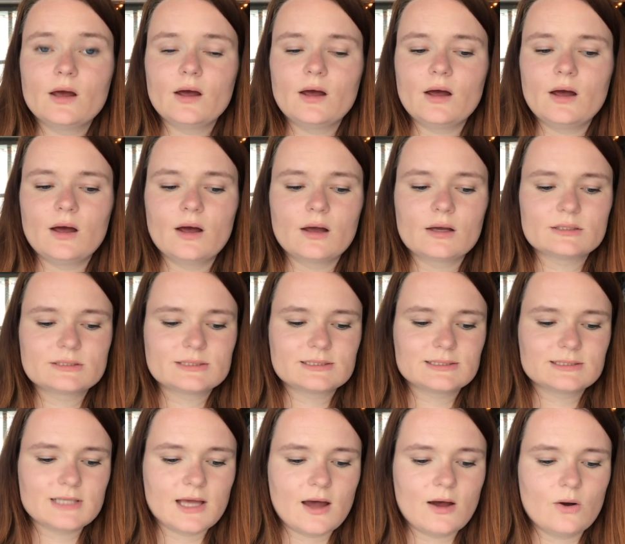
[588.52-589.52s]
Uh,
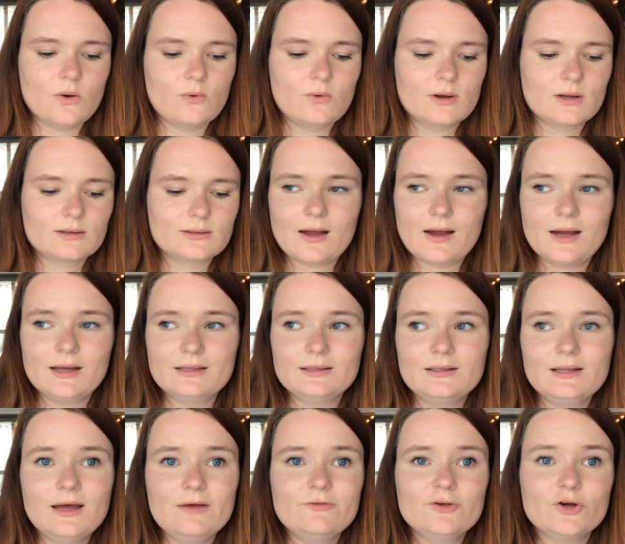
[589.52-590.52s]
so I
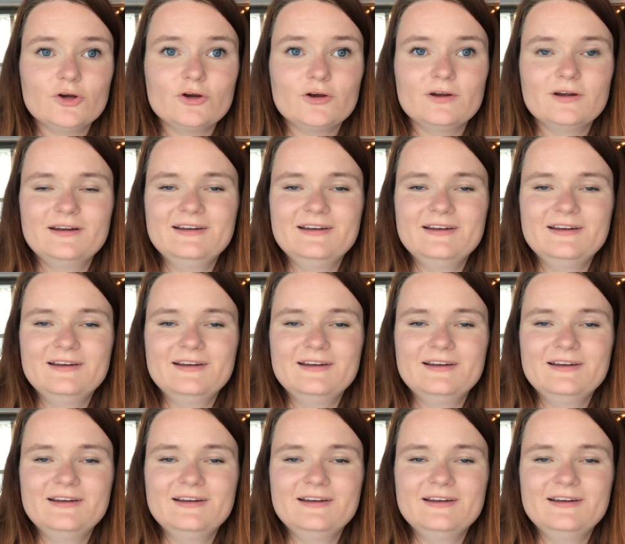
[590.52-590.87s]
love your